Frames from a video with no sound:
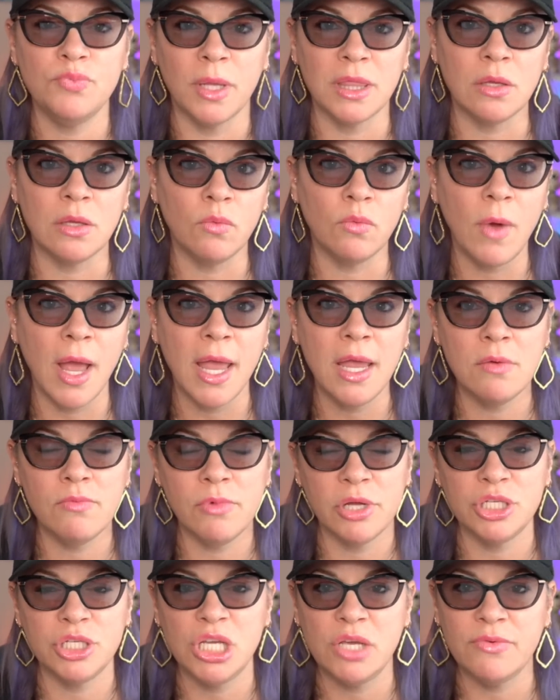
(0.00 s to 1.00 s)
but the way in
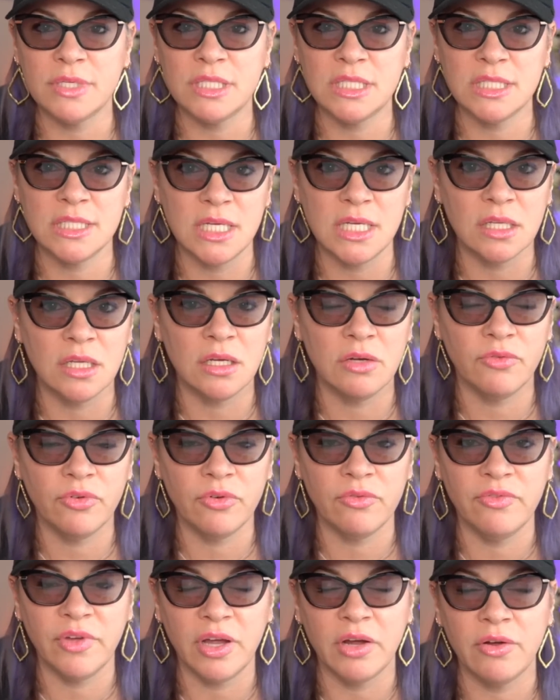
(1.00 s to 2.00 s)
which he was stealing
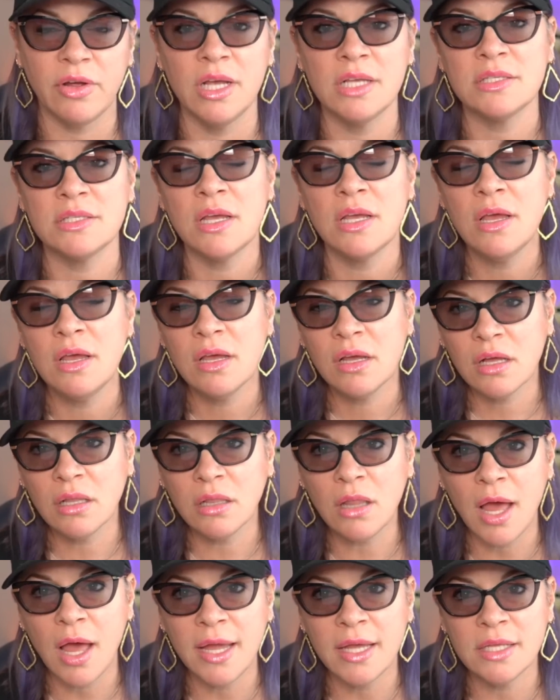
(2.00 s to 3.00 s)
from various
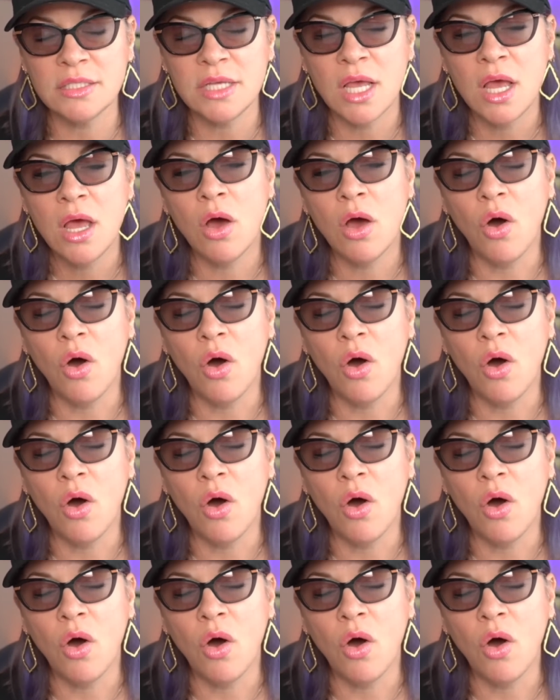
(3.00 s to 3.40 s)
clients,